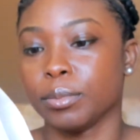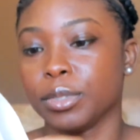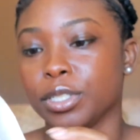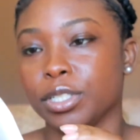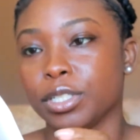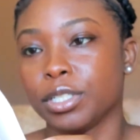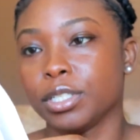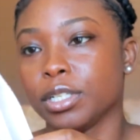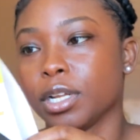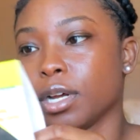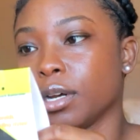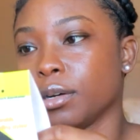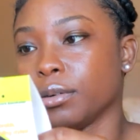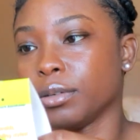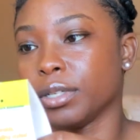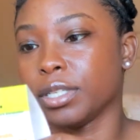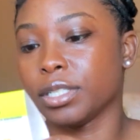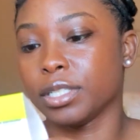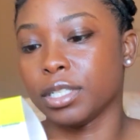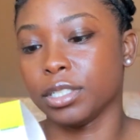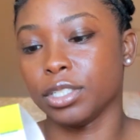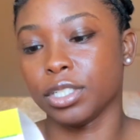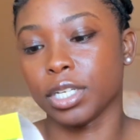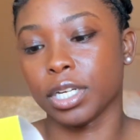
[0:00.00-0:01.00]
but just know
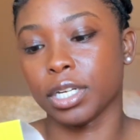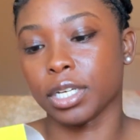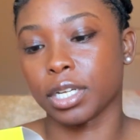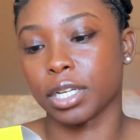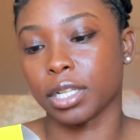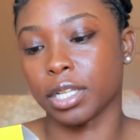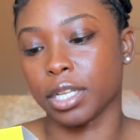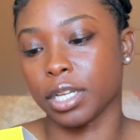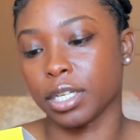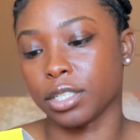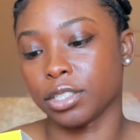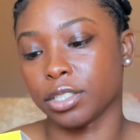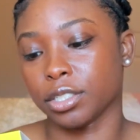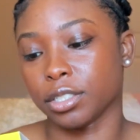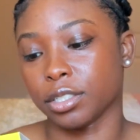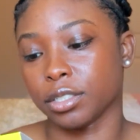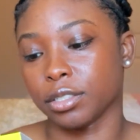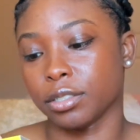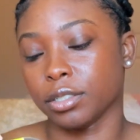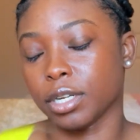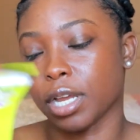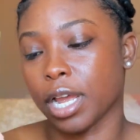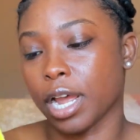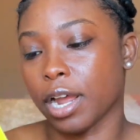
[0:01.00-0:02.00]
it's the Janet
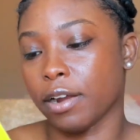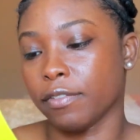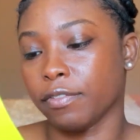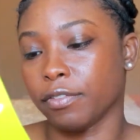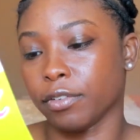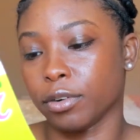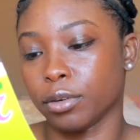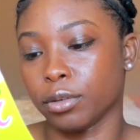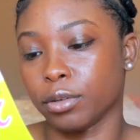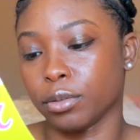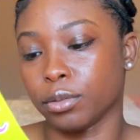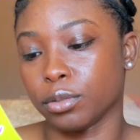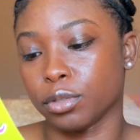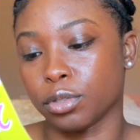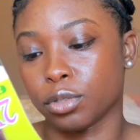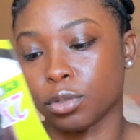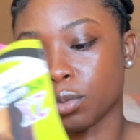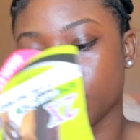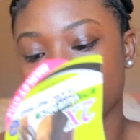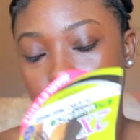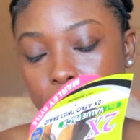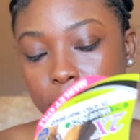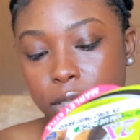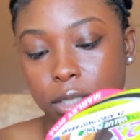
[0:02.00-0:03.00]
Collection Afro
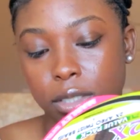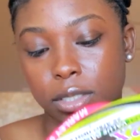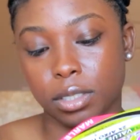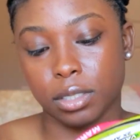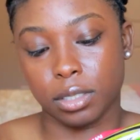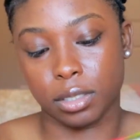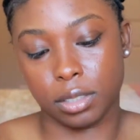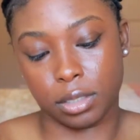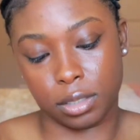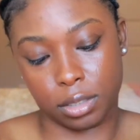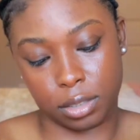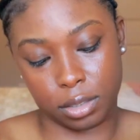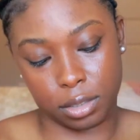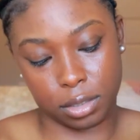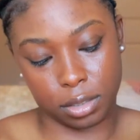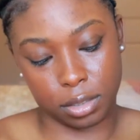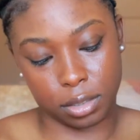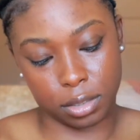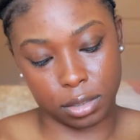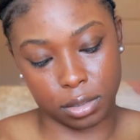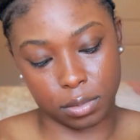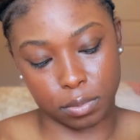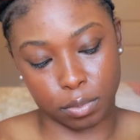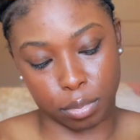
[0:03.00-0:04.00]

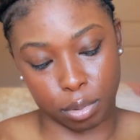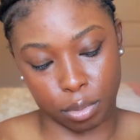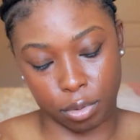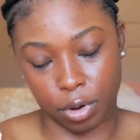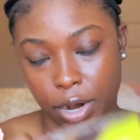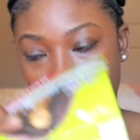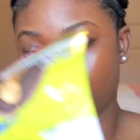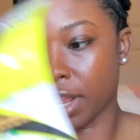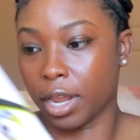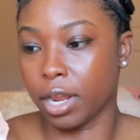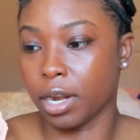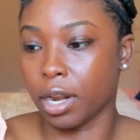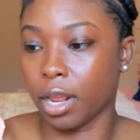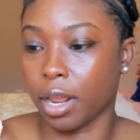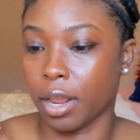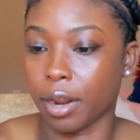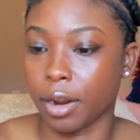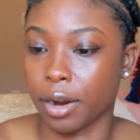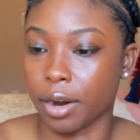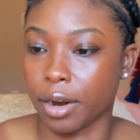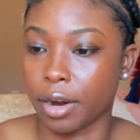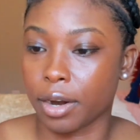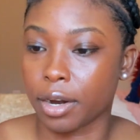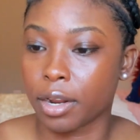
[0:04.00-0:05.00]
twist braid
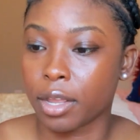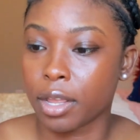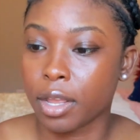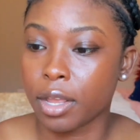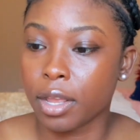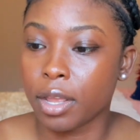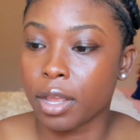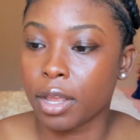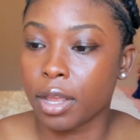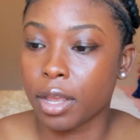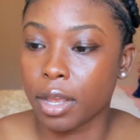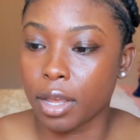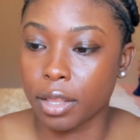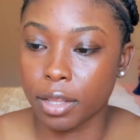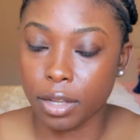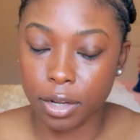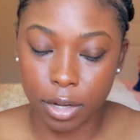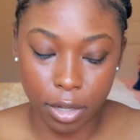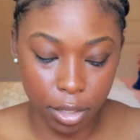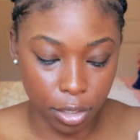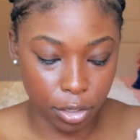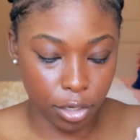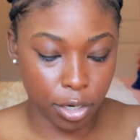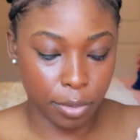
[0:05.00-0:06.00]
hair. And the
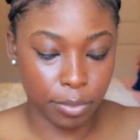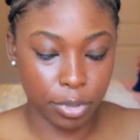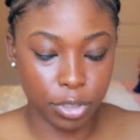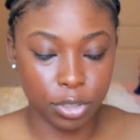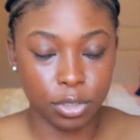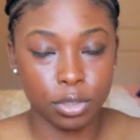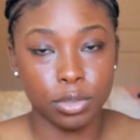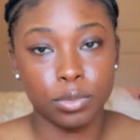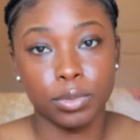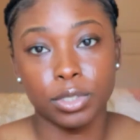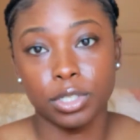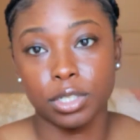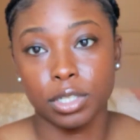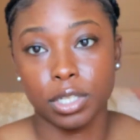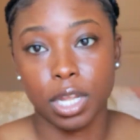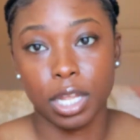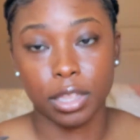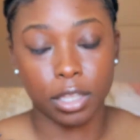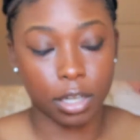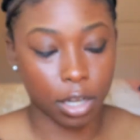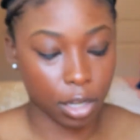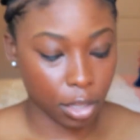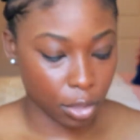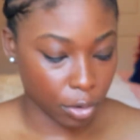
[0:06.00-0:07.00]
color number 2, which is not
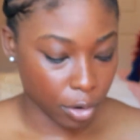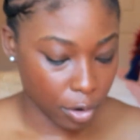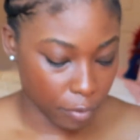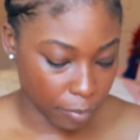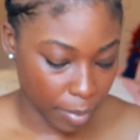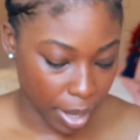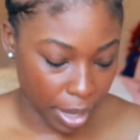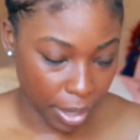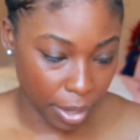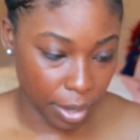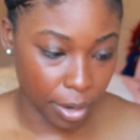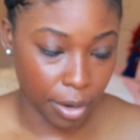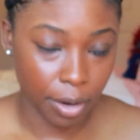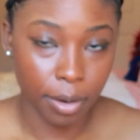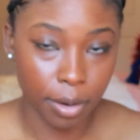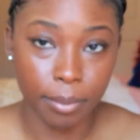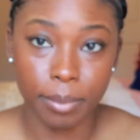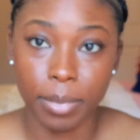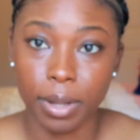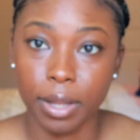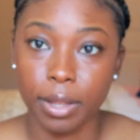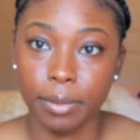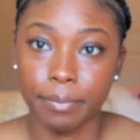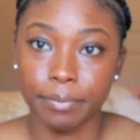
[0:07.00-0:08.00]
the color of my hair,
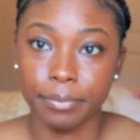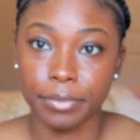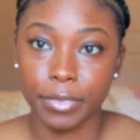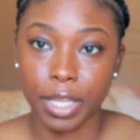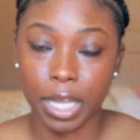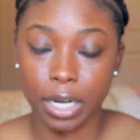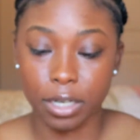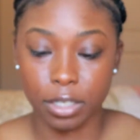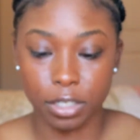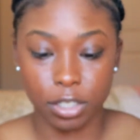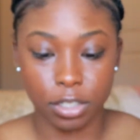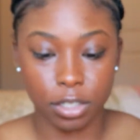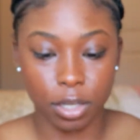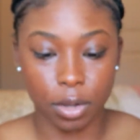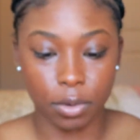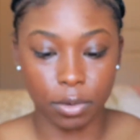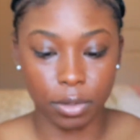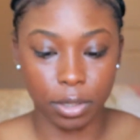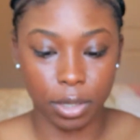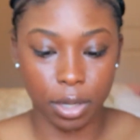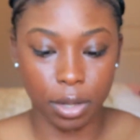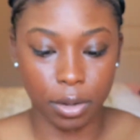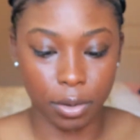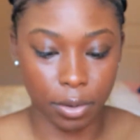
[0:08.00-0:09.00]
but that is
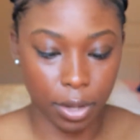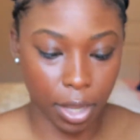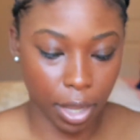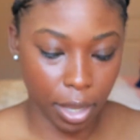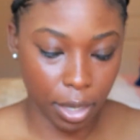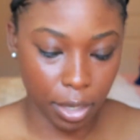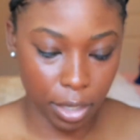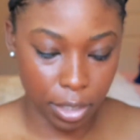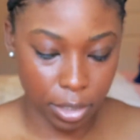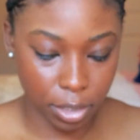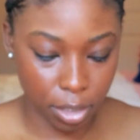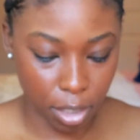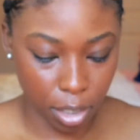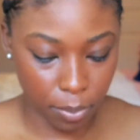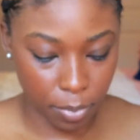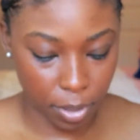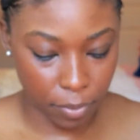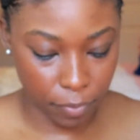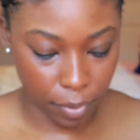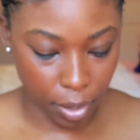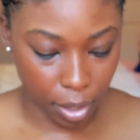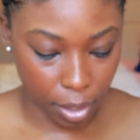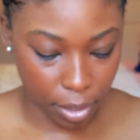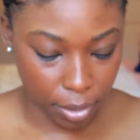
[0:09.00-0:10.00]
totally okay. It's gonna be
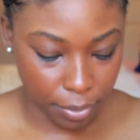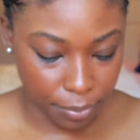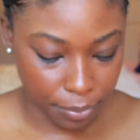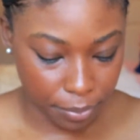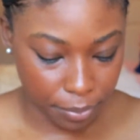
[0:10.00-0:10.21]
fine.